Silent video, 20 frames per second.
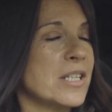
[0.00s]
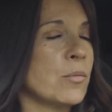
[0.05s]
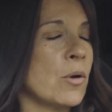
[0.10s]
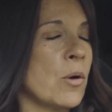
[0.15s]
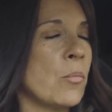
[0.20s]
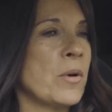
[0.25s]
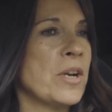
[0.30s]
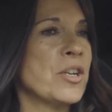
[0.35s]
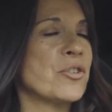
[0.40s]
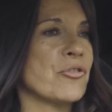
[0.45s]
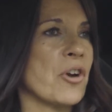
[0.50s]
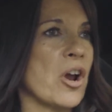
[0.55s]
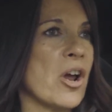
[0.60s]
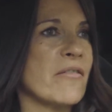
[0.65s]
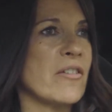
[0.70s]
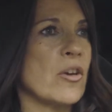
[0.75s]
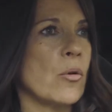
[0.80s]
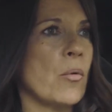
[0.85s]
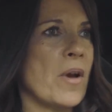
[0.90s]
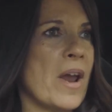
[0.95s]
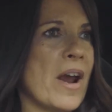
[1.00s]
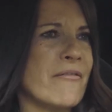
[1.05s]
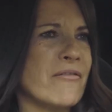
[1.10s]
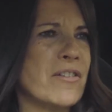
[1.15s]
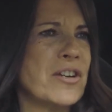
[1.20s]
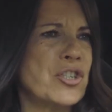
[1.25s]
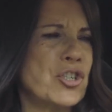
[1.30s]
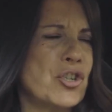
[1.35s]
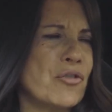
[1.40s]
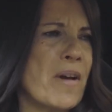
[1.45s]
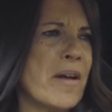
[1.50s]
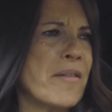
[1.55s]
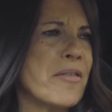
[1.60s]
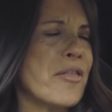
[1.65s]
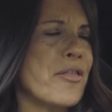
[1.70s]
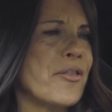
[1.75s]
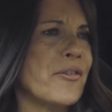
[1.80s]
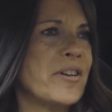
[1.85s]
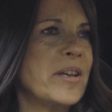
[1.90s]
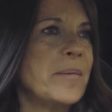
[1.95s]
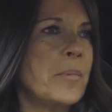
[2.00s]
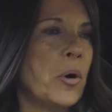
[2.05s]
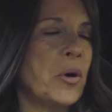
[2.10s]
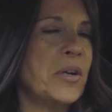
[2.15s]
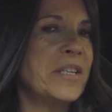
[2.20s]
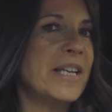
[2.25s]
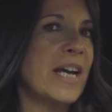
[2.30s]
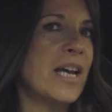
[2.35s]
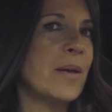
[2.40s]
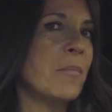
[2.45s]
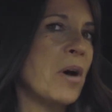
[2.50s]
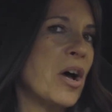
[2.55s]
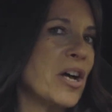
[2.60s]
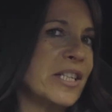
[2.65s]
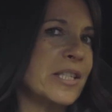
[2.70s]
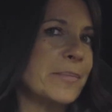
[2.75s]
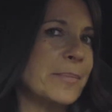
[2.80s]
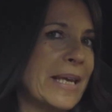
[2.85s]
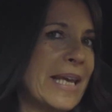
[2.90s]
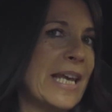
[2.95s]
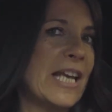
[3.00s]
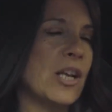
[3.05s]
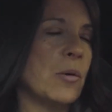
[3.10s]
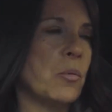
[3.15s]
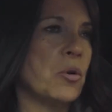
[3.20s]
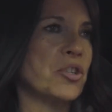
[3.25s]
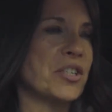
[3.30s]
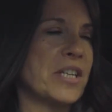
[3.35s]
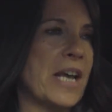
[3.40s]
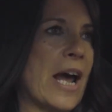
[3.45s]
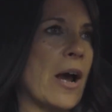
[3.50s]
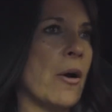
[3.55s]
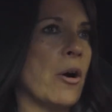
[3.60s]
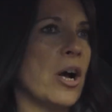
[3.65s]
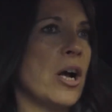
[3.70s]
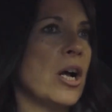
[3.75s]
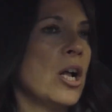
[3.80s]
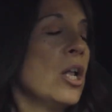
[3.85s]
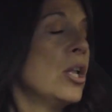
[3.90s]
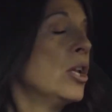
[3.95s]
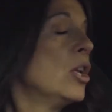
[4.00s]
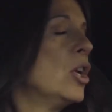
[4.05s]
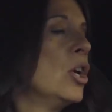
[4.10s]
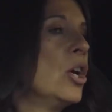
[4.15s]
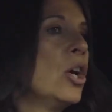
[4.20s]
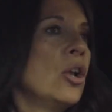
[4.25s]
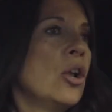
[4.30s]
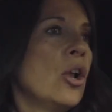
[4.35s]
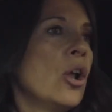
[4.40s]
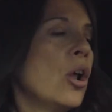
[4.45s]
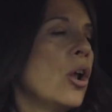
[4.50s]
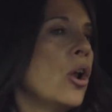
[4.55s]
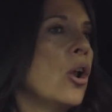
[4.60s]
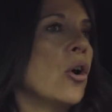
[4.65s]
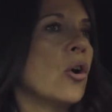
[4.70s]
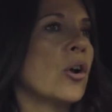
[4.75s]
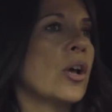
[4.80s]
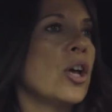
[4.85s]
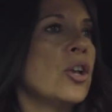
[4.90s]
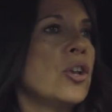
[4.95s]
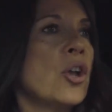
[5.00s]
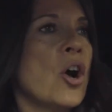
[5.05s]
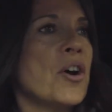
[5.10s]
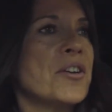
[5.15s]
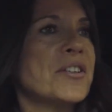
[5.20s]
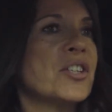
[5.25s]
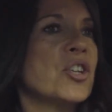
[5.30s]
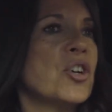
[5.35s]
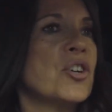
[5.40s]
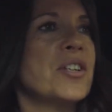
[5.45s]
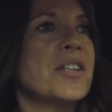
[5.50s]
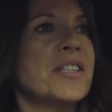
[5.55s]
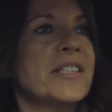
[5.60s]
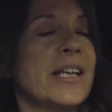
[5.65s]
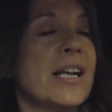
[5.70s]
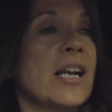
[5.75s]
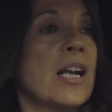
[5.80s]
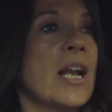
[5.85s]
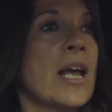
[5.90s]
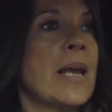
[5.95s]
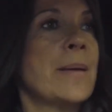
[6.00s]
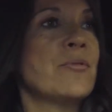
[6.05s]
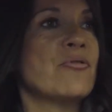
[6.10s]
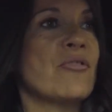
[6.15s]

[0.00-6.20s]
When we drove it, we averaged around 3.8 miles per kilowatt hour. Look, not as good as the claimed